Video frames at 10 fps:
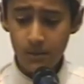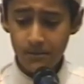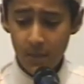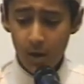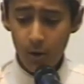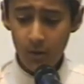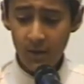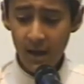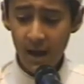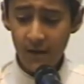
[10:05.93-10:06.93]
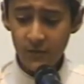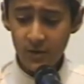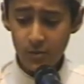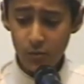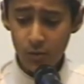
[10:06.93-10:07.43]
on the
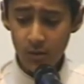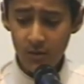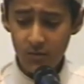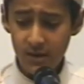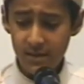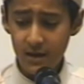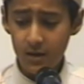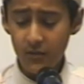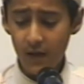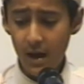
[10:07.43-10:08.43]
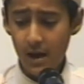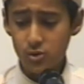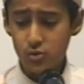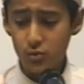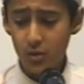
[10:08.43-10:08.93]
afternoon of the day of
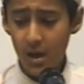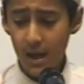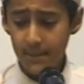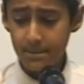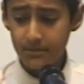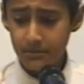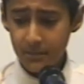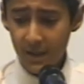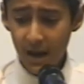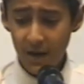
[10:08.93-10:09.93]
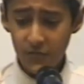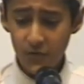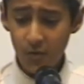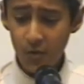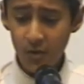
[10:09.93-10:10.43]
Ashura, after
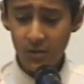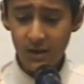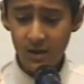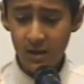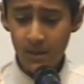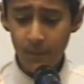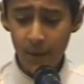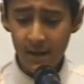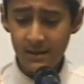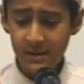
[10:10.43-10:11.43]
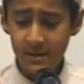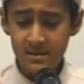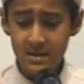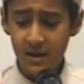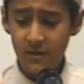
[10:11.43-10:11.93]
all the companions
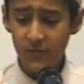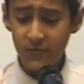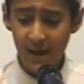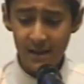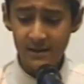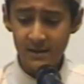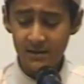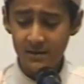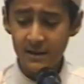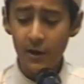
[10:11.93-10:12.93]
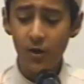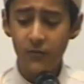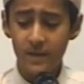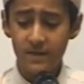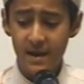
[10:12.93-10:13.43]
had valiantly offered
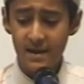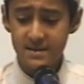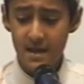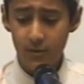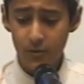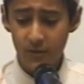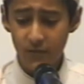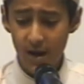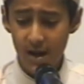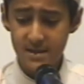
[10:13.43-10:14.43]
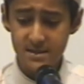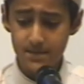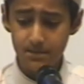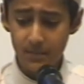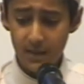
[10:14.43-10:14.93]
their sacrifice,
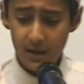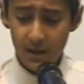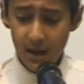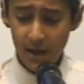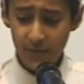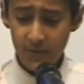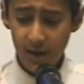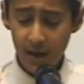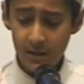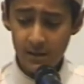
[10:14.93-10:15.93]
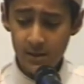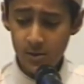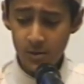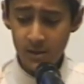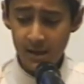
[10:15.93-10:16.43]
after Ali
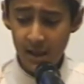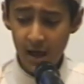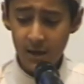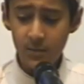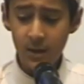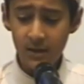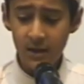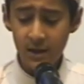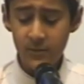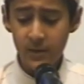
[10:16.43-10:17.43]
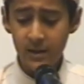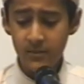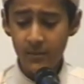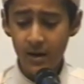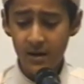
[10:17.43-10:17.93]
al-Akbar had been
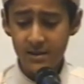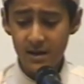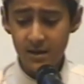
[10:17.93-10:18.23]
martyred,